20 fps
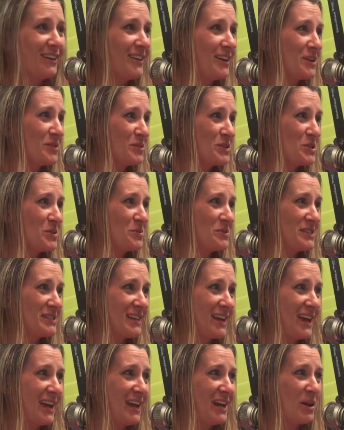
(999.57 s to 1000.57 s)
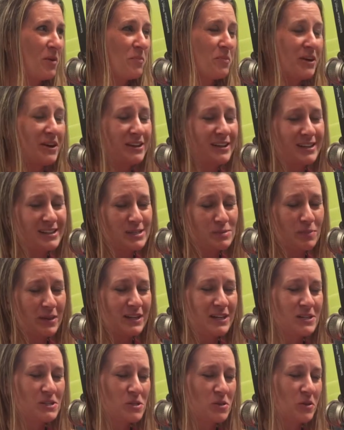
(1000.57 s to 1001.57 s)
like what she was saying, but yes,
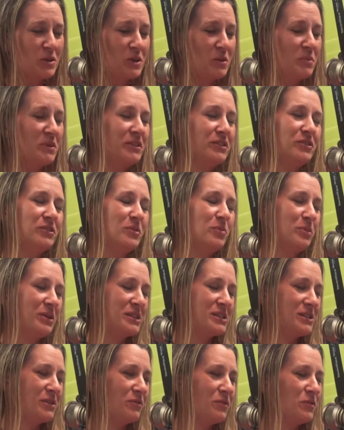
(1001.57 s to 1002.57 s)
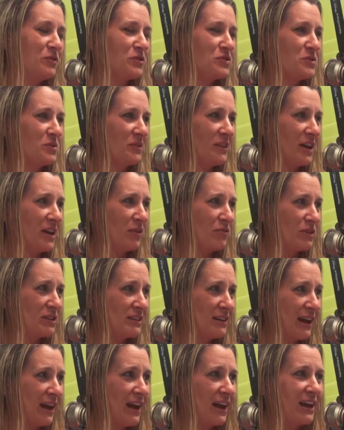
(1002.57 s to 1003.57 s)
baking soda could be a little abrasive if you're doing that every
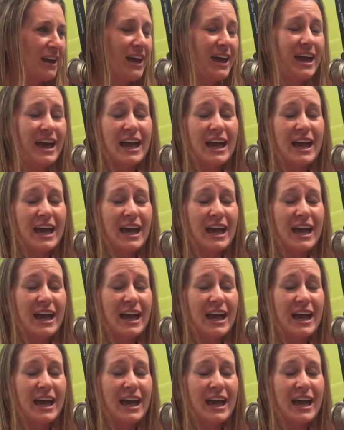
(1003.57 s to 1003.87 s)
day.